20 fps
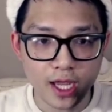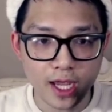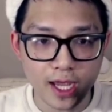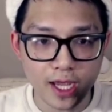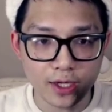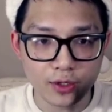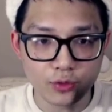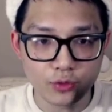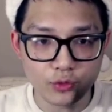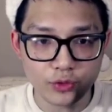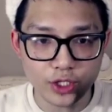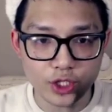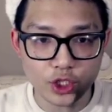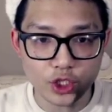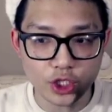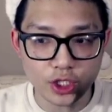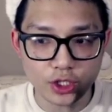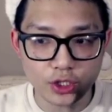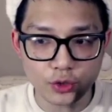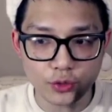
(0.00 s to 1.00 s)
and
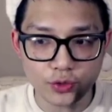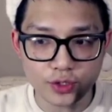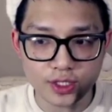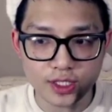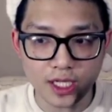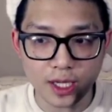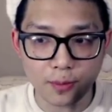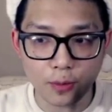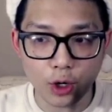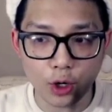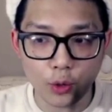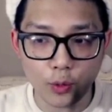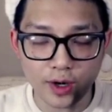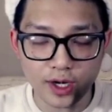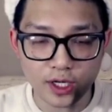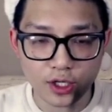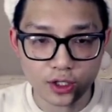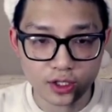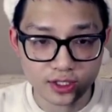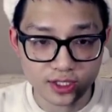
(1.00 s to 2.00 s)
region. You'll see I'm
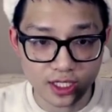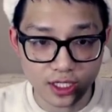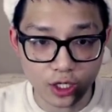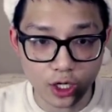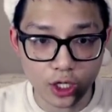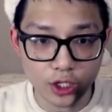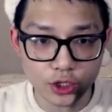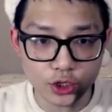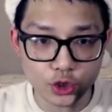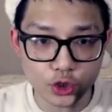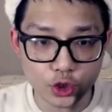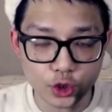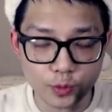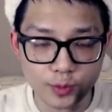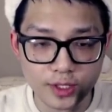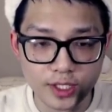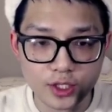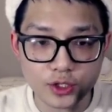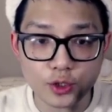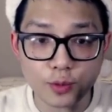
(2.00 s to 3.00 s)
already set on
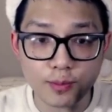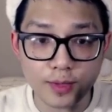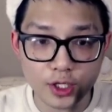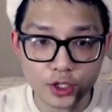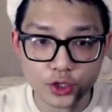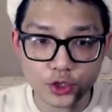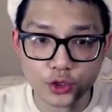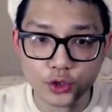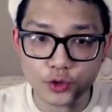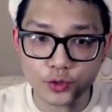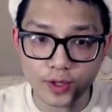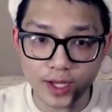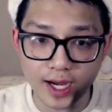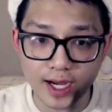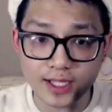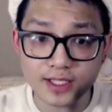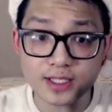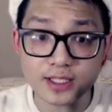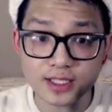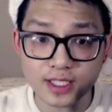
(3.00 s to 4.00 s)
Germany, so make sure you
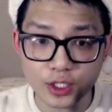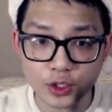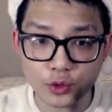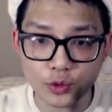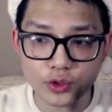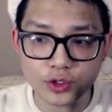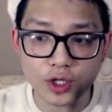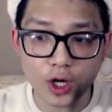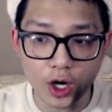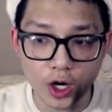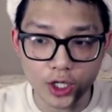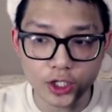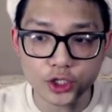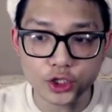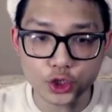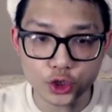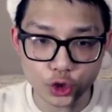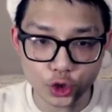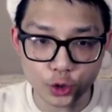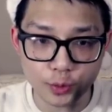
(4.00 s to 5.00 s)
guys set yours on
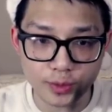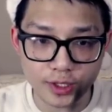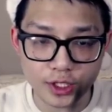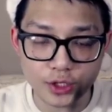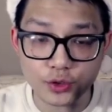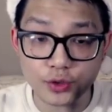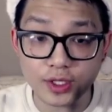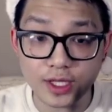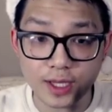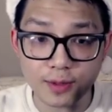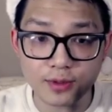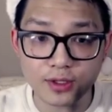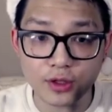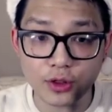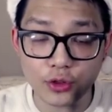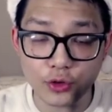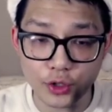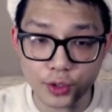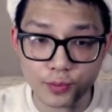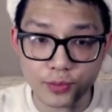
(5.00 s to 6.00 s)
Germany to get
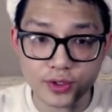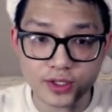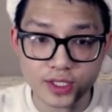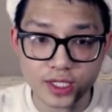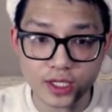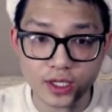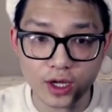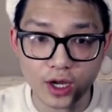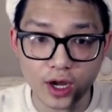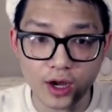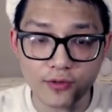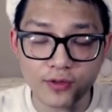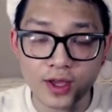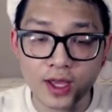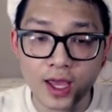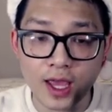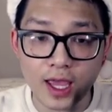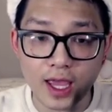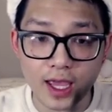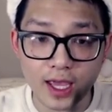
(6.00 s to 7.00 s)
the 30% off
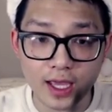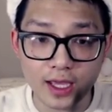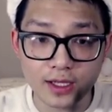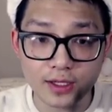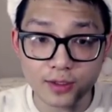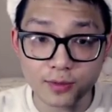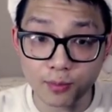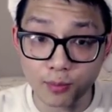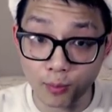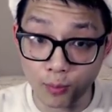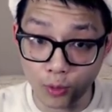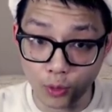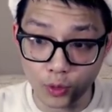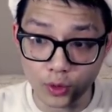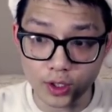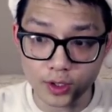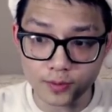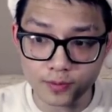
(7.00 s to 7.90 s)
and more.